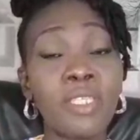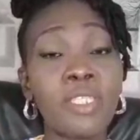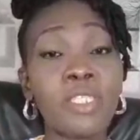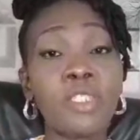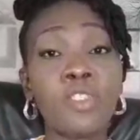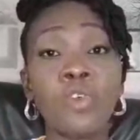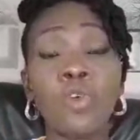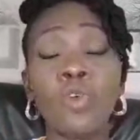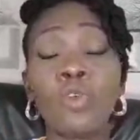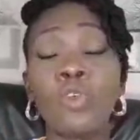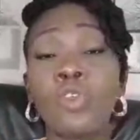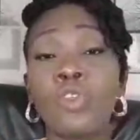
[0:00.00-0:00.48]

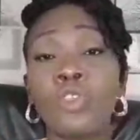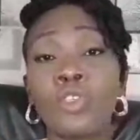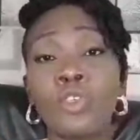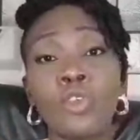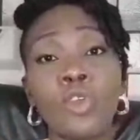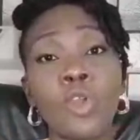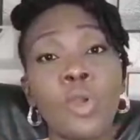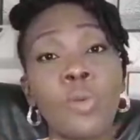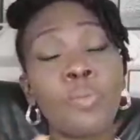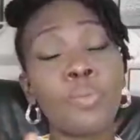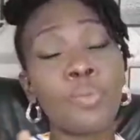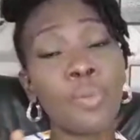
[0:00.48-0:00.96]
So
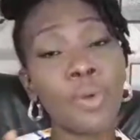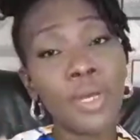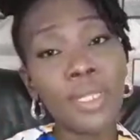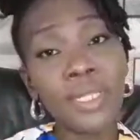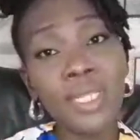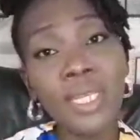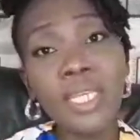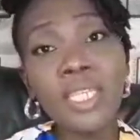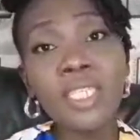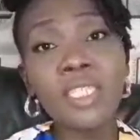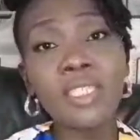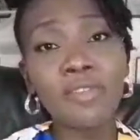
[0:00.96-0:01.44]
your
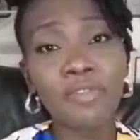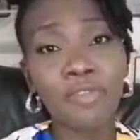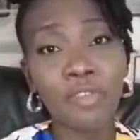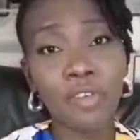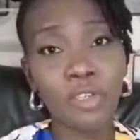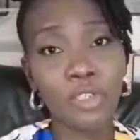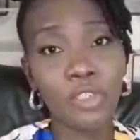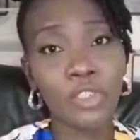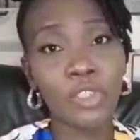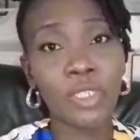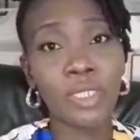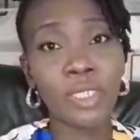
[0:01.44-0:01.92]
body is
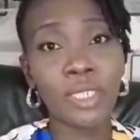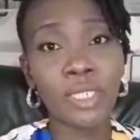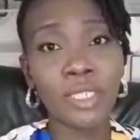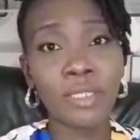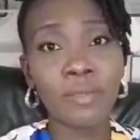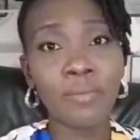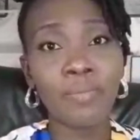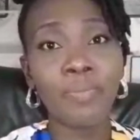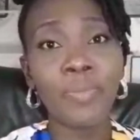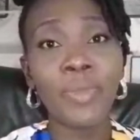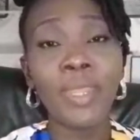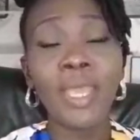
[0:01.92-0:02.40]

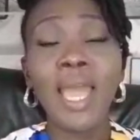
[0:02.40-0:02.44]
functioning,